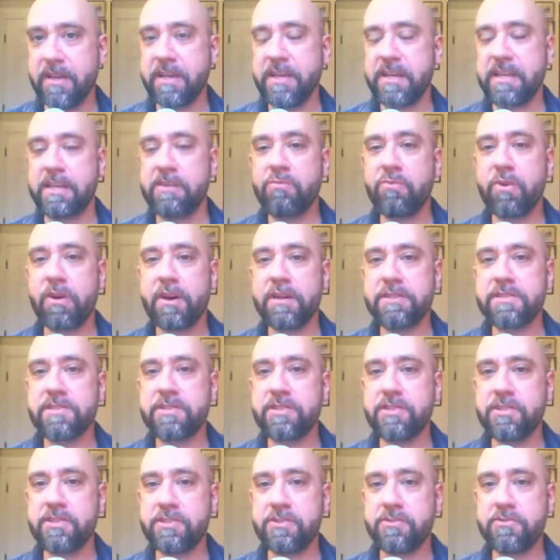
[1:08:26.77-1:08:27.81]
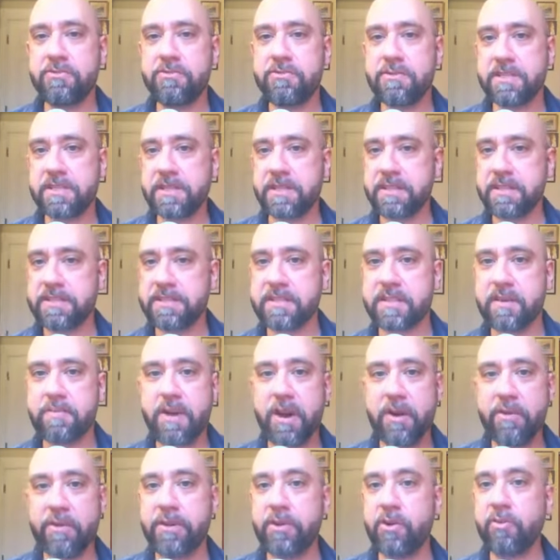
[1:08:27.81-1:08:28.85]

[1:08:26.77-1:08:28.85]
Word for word: He wants to use somehow an